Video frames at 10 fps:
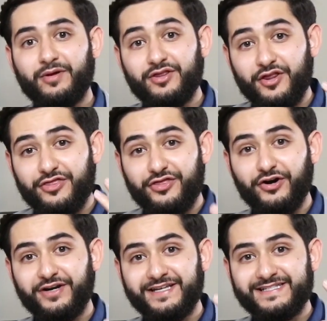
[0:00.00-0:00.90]
in the
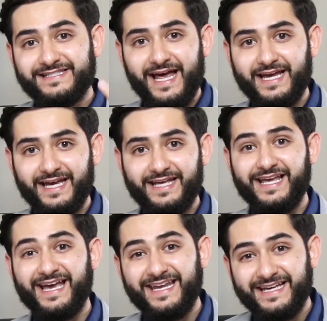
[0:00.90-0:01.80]
32nd
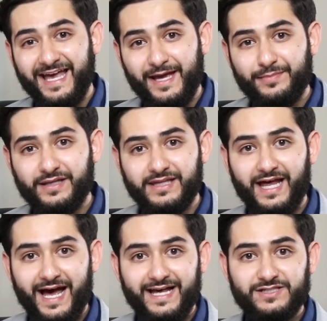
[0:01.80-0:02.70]
and it came in
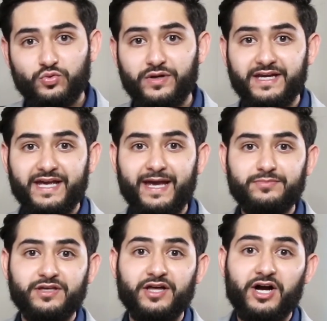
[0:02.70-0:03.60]
last when it came
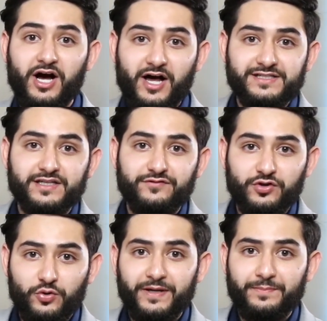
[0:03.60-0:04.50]
to the cost of doing